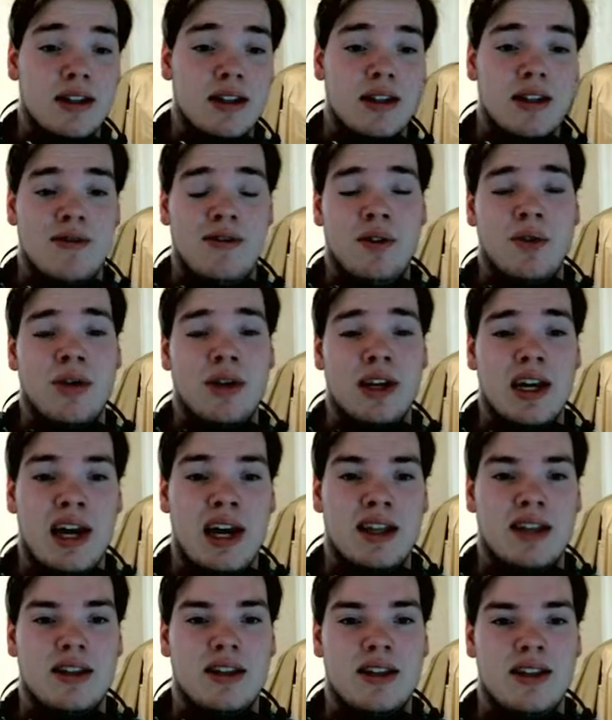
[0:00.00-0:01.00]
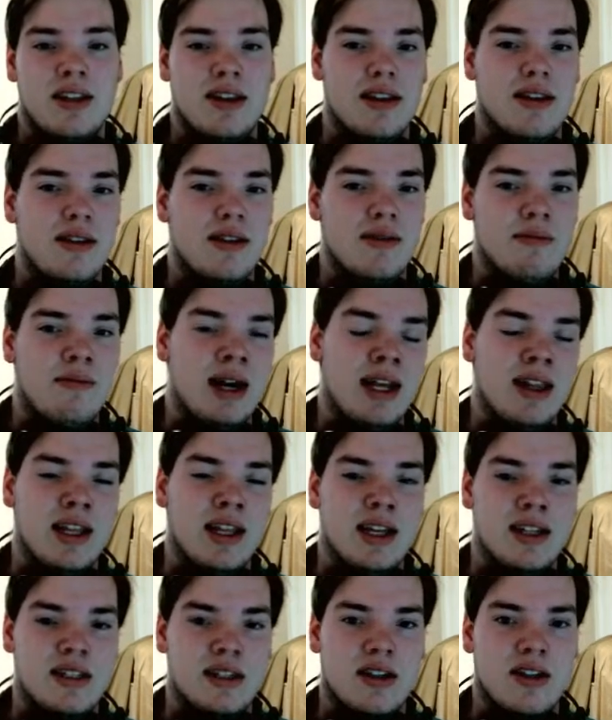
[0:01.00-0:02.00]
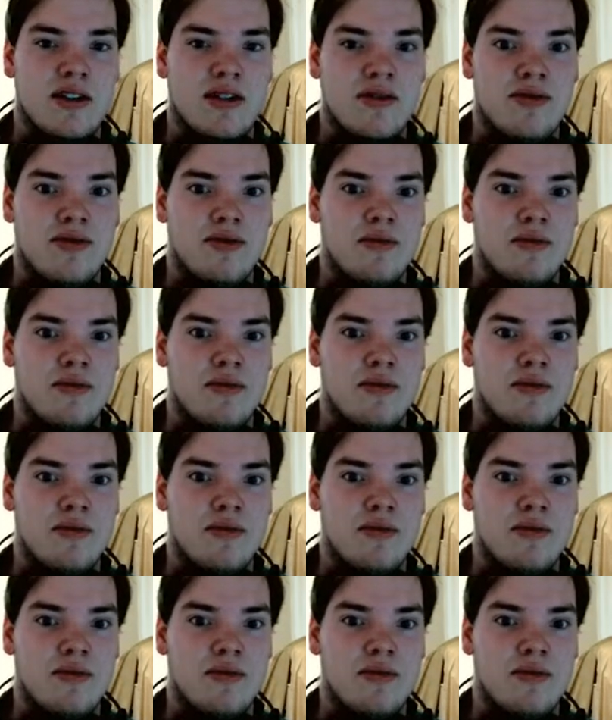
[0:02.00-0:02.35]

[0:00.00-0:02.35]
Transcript: If you look at my list of